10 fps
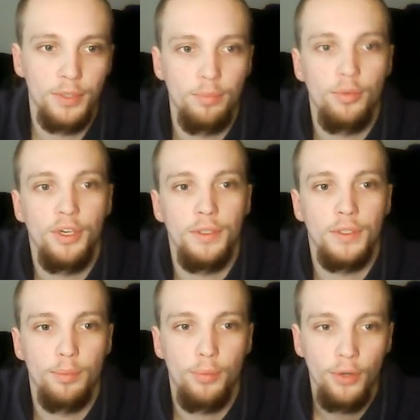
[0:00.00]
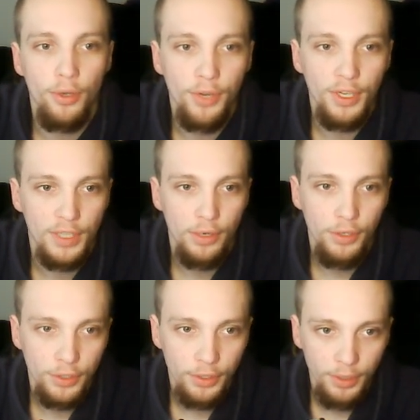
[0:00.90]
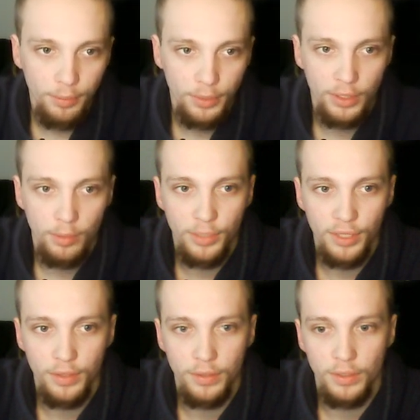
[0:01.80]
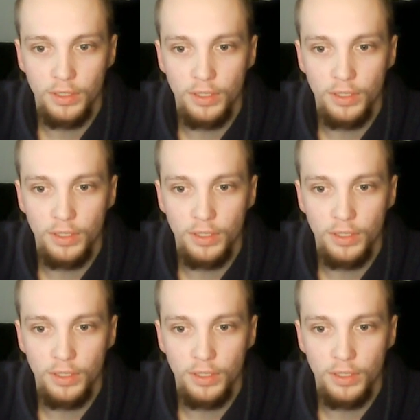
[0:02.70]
is pretty spoilery territory, but